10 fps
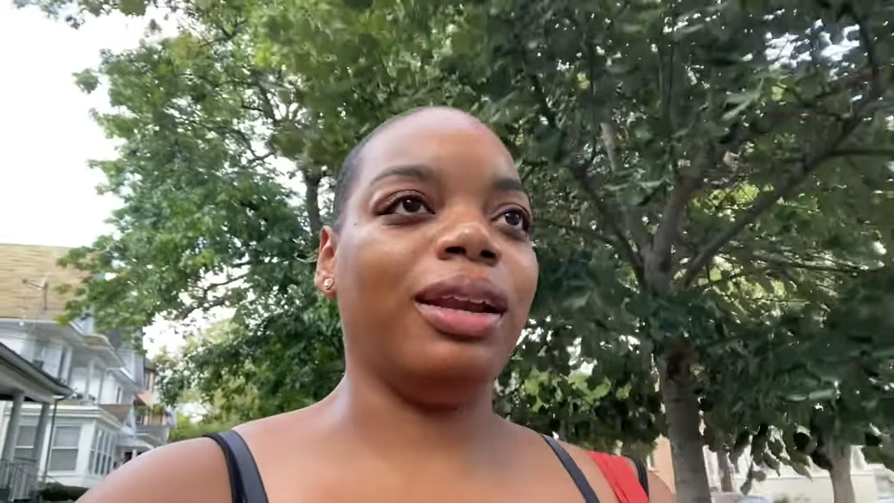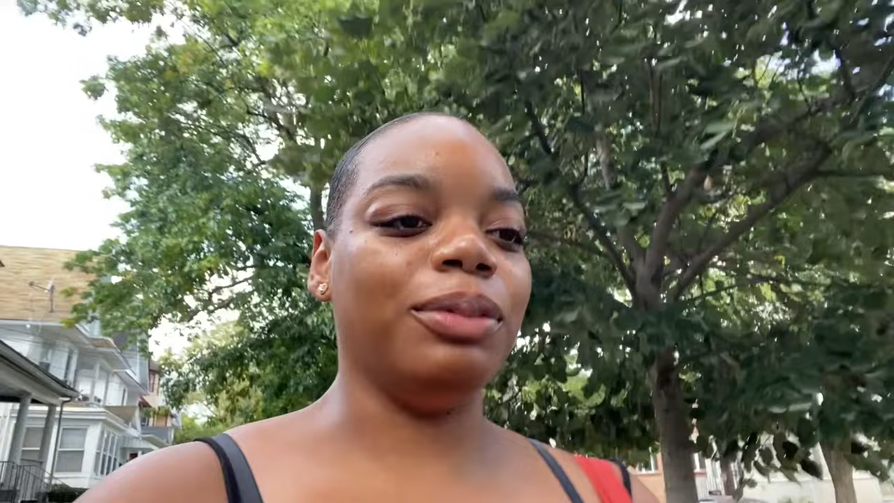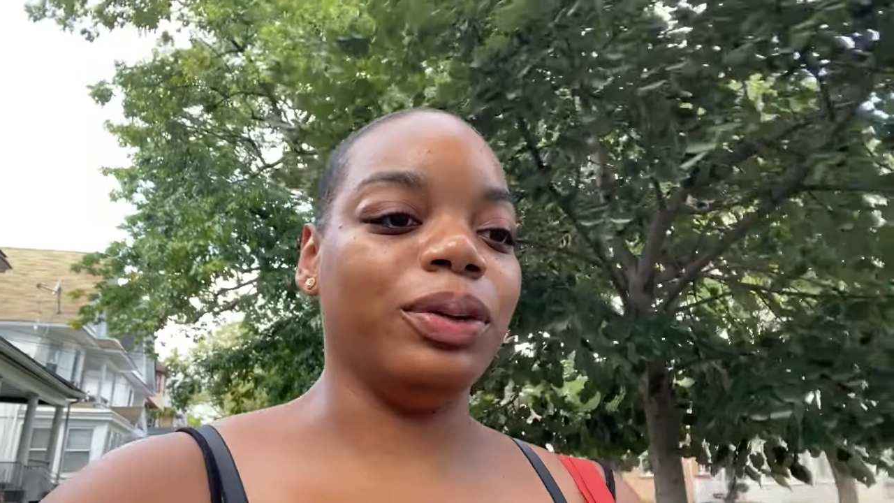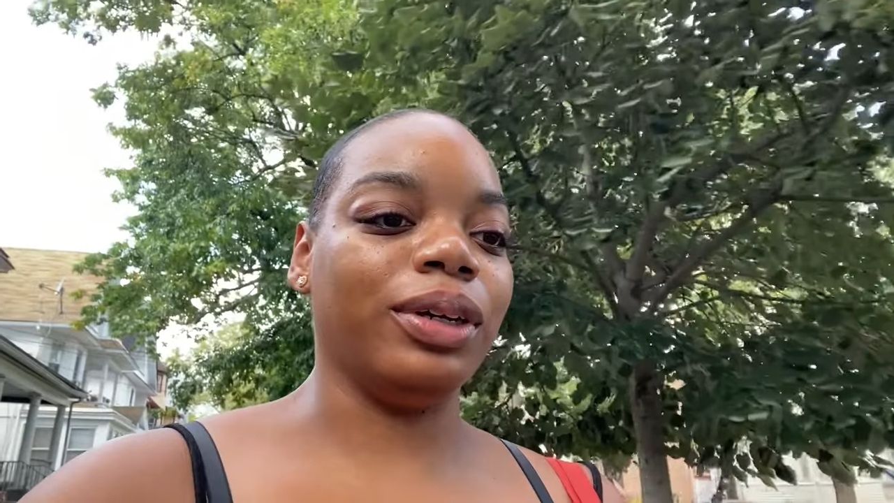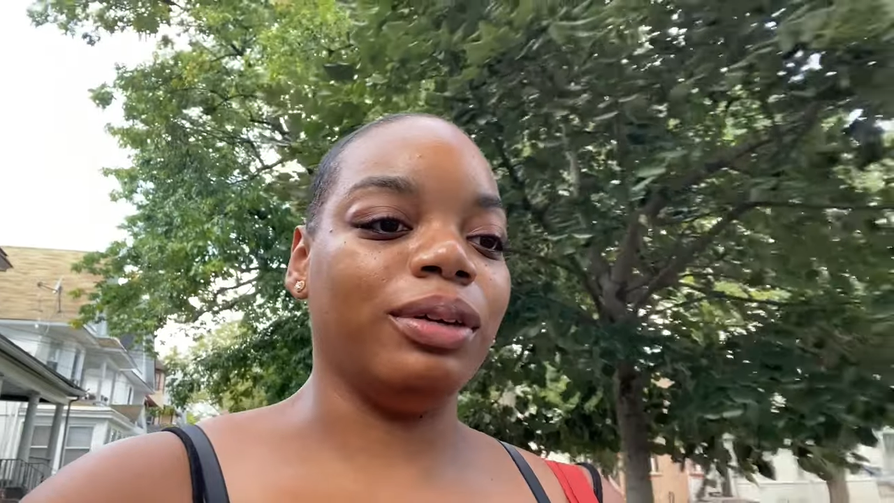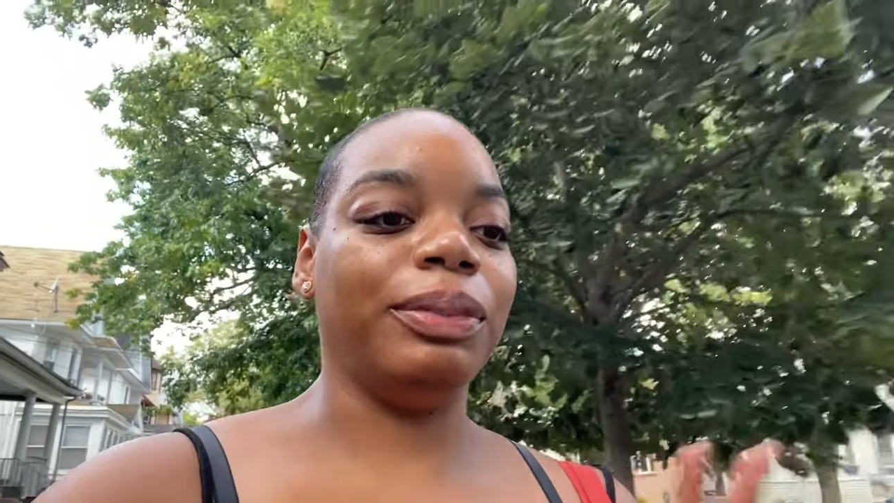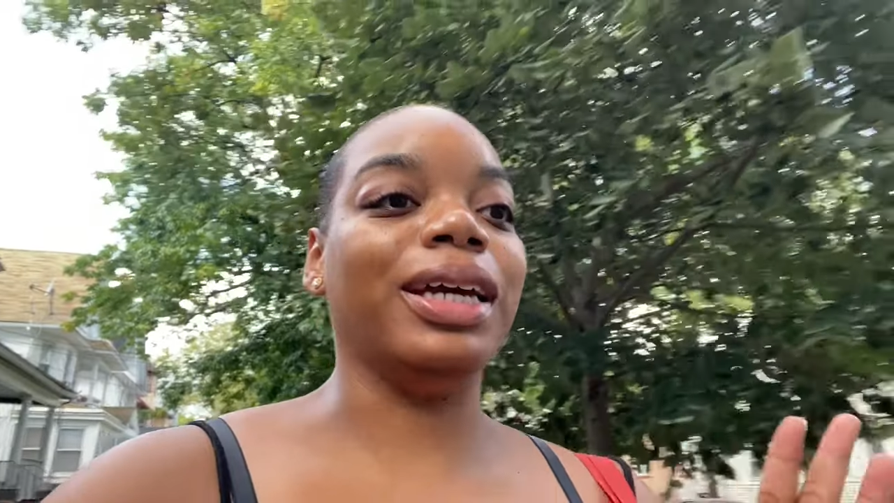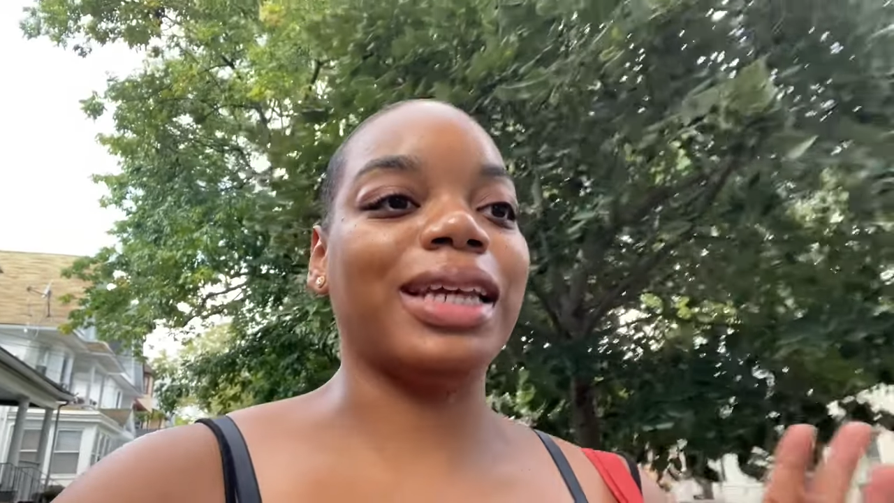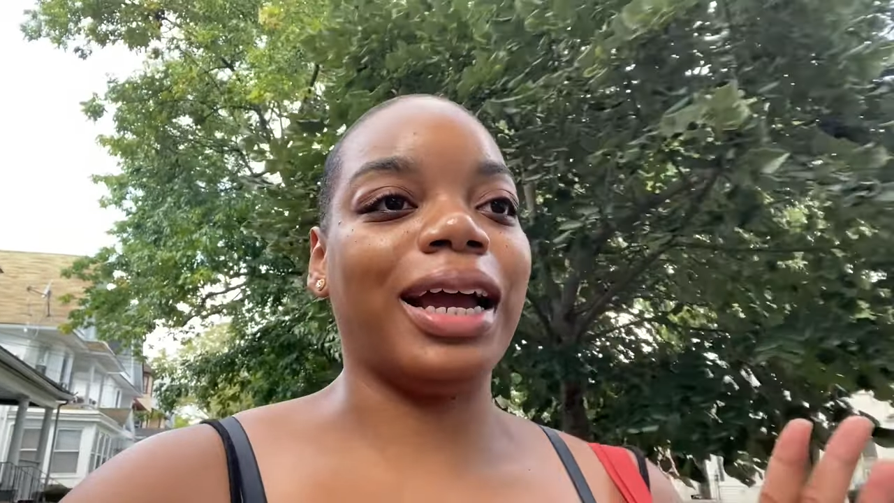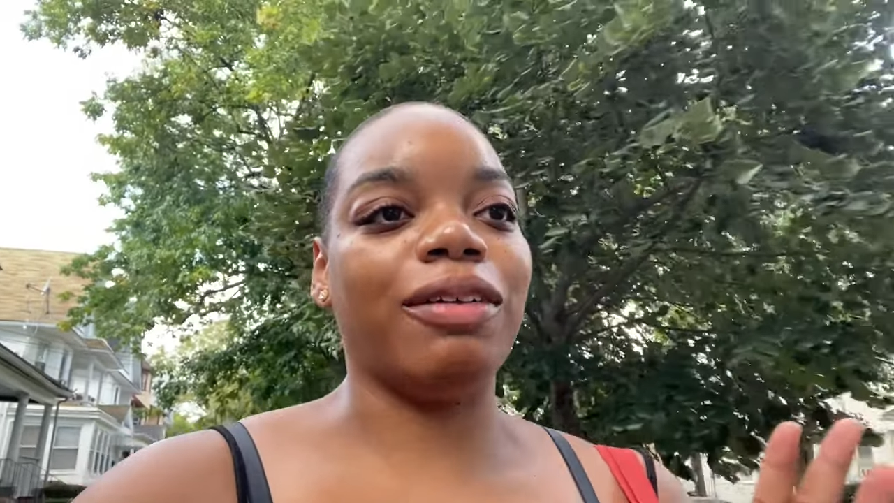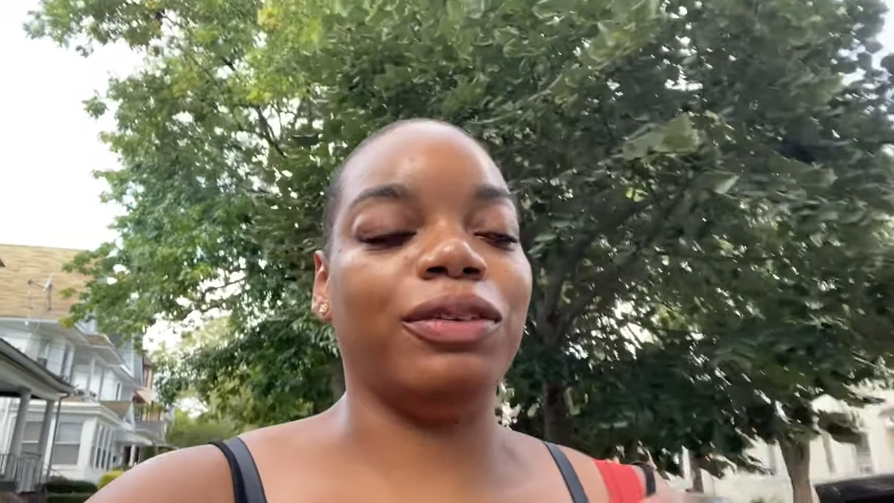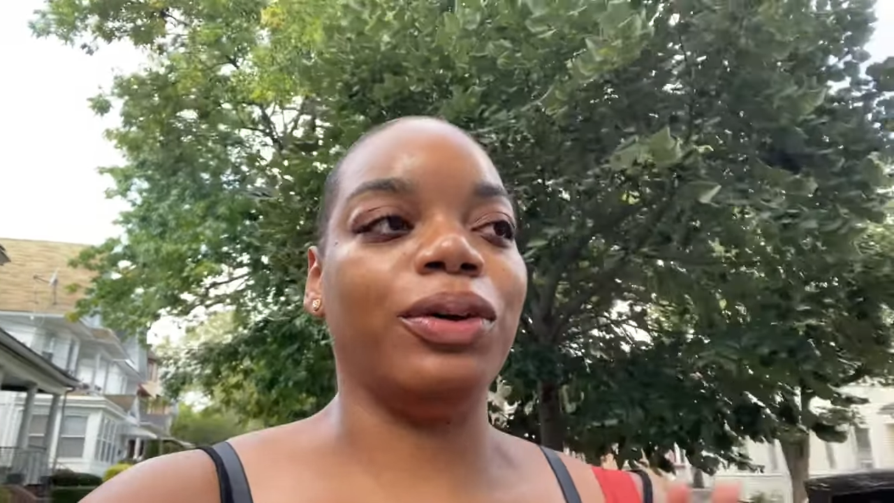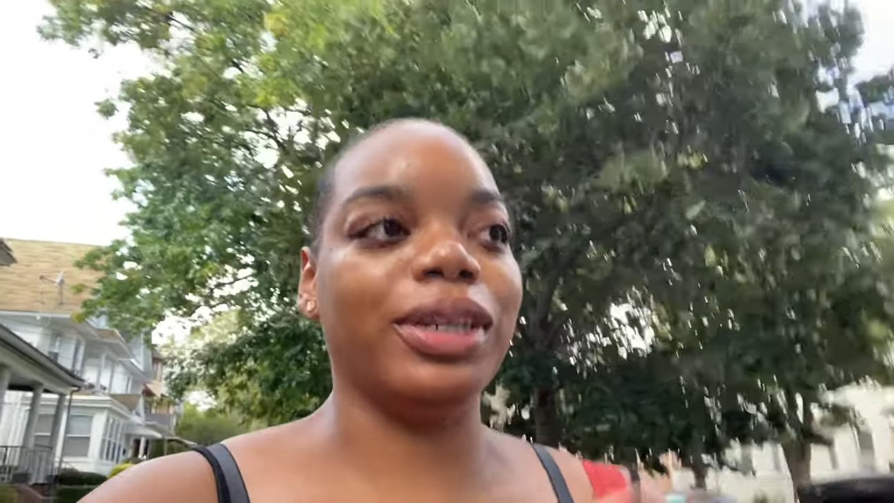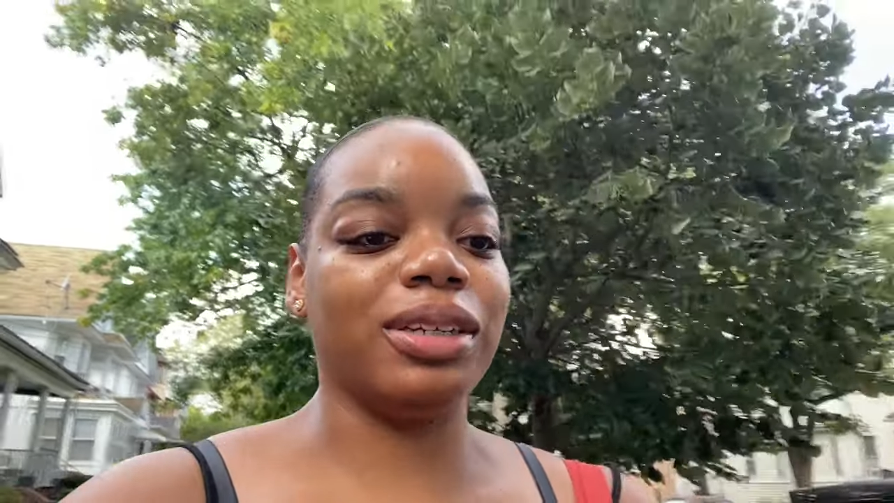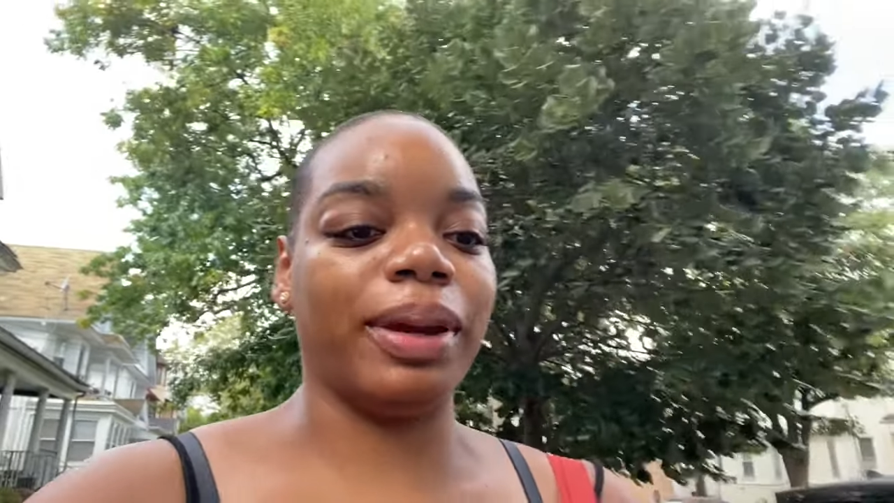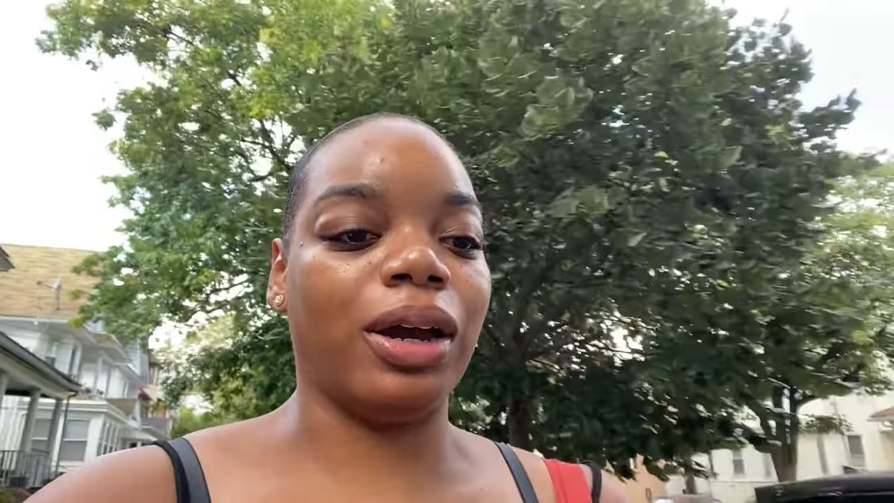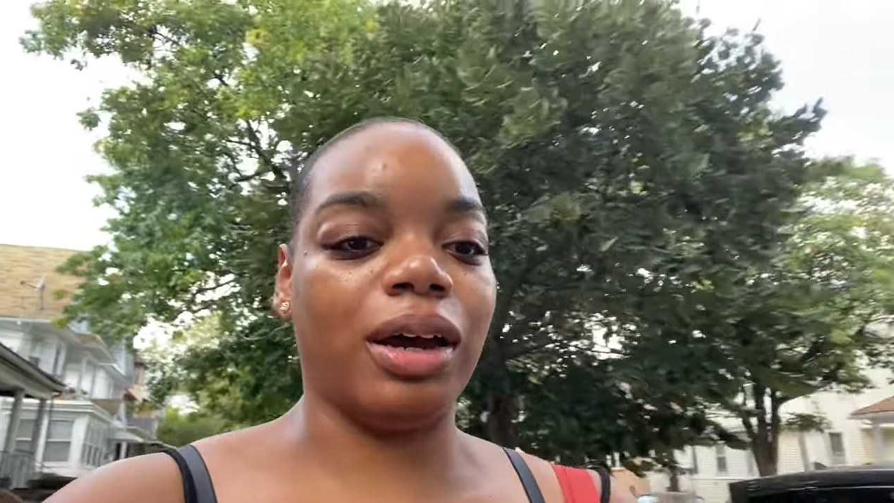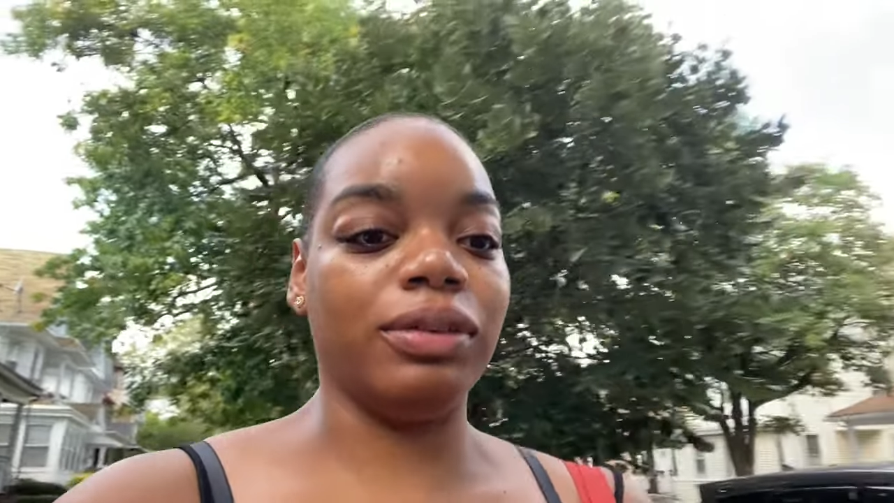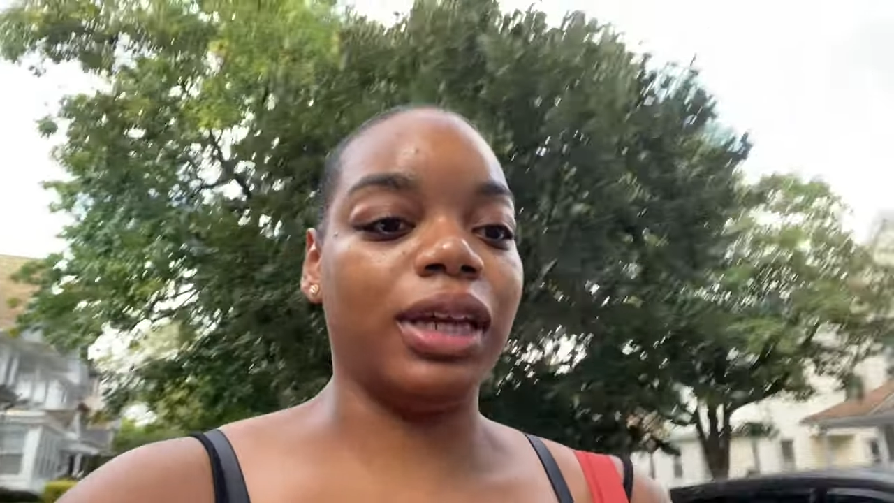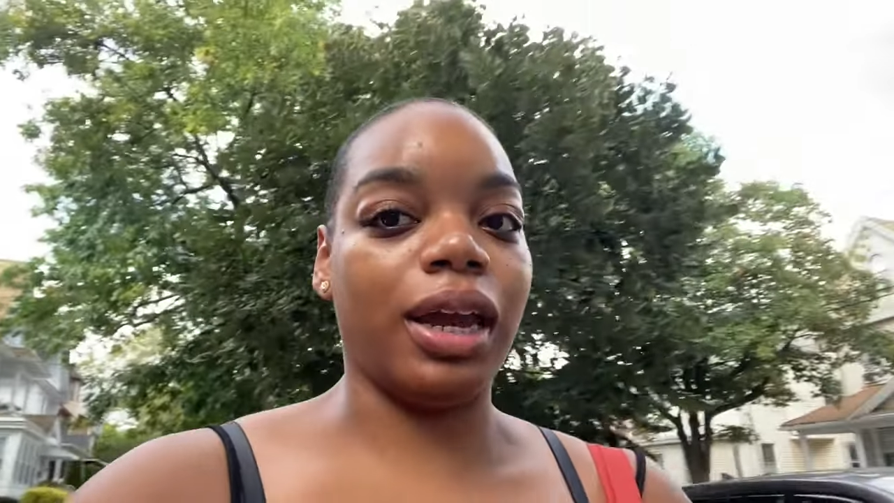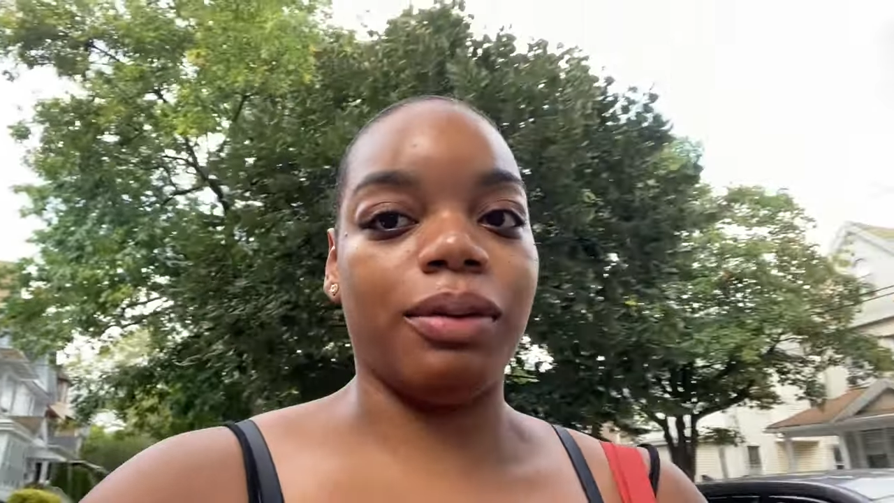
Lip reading: doing because I got flown into my off day.